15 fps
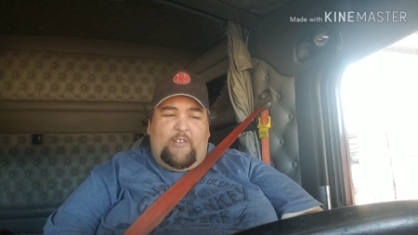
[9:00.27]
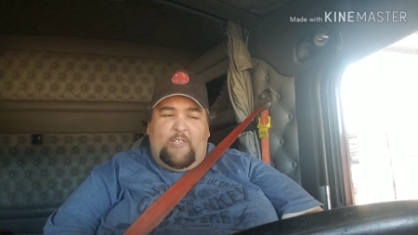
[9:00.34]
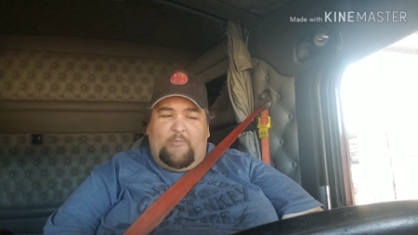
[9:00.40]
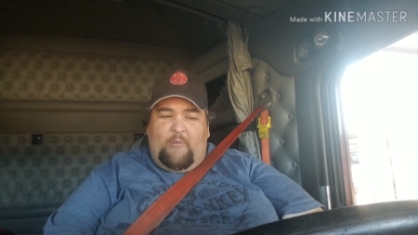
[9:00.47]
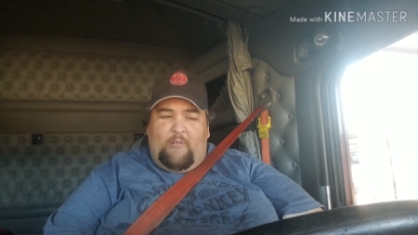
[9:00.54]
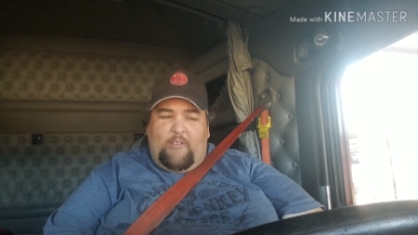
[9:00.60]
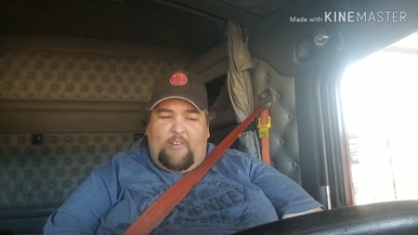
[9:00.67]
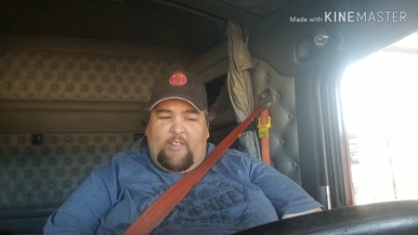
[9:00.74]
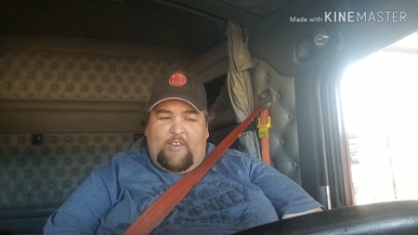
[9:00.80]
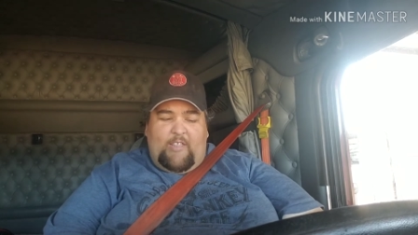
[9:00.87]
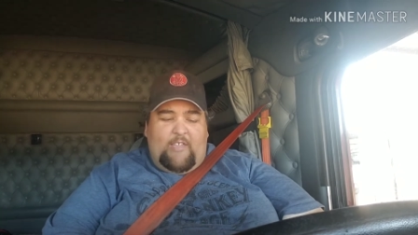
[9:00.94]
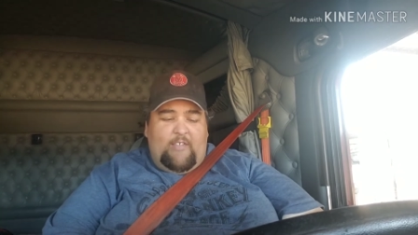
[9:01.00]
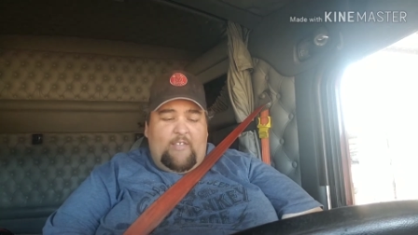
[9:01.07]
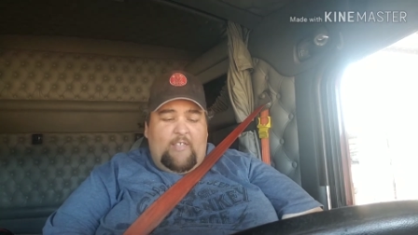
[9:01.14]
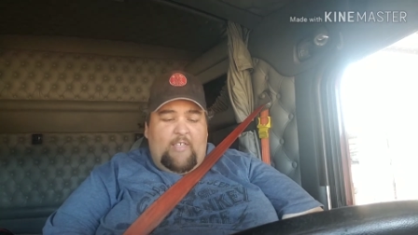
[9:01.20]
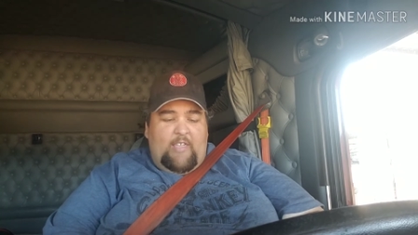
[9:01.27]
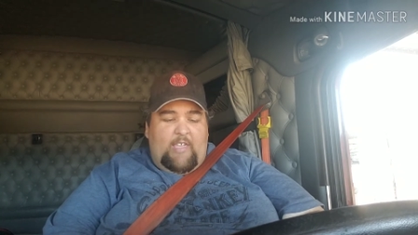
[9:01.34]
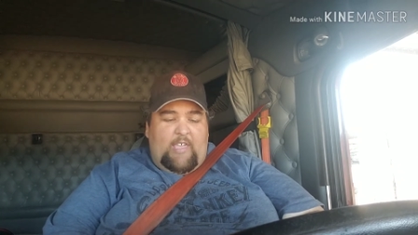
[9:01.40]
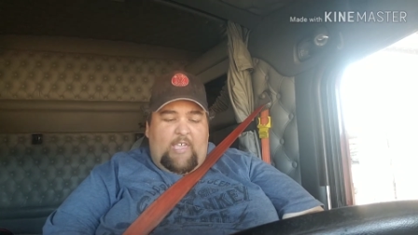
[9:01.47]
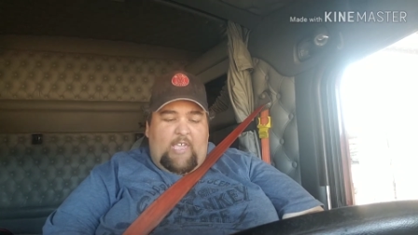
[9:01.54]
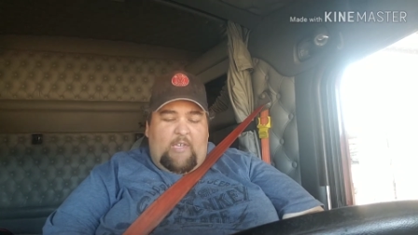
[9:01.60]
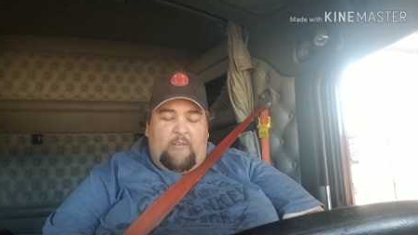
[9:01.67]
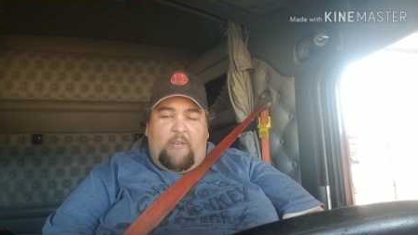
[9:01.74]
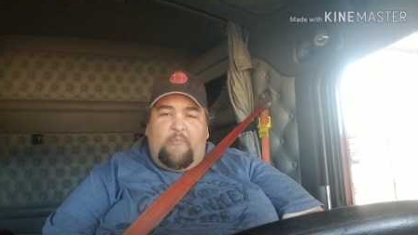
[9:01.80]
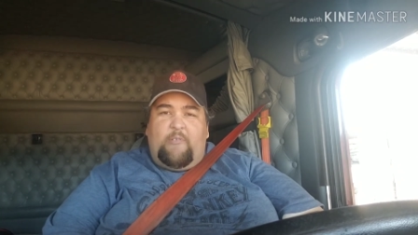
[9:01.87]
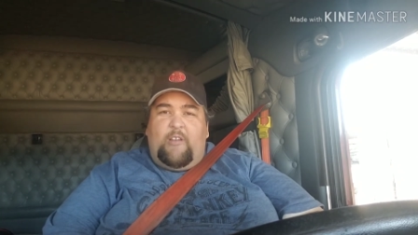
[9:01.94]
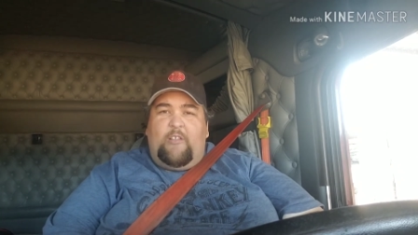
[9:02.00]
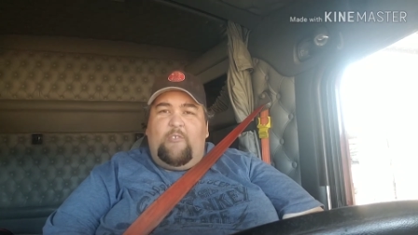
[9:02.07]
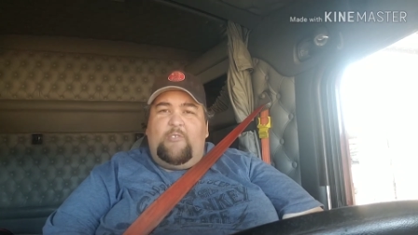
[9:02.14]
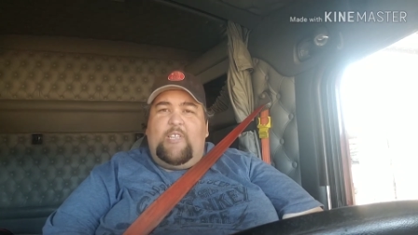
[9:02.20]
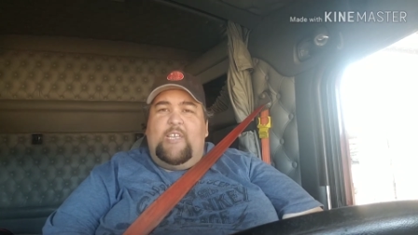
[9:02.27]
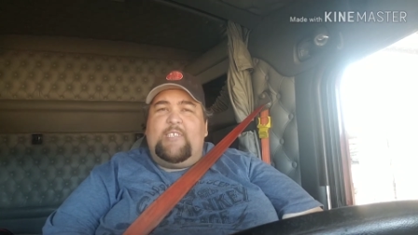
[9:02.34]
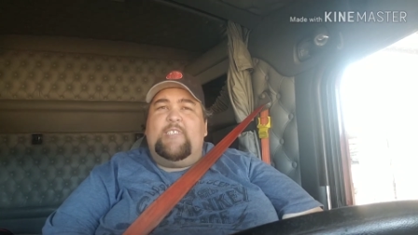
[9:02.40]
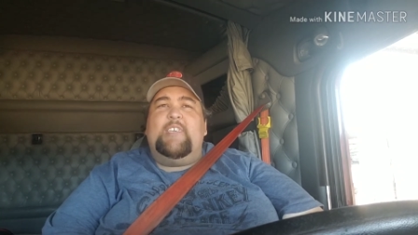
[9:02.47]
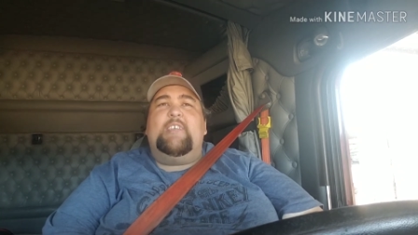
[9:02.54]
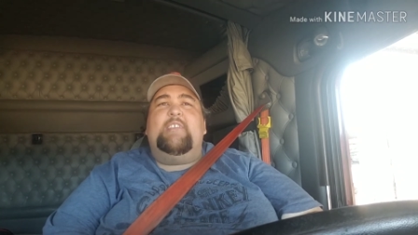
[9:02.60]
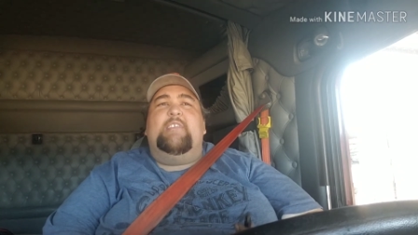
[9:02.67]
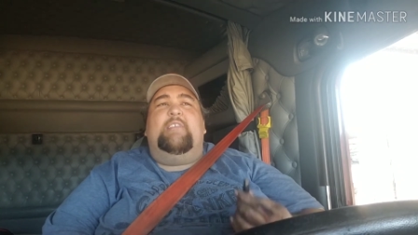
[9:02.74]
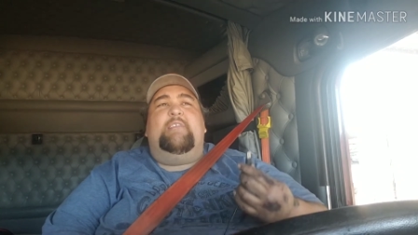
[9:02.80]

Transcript: it's probably a good idea. Anyway, we're gonna go test it,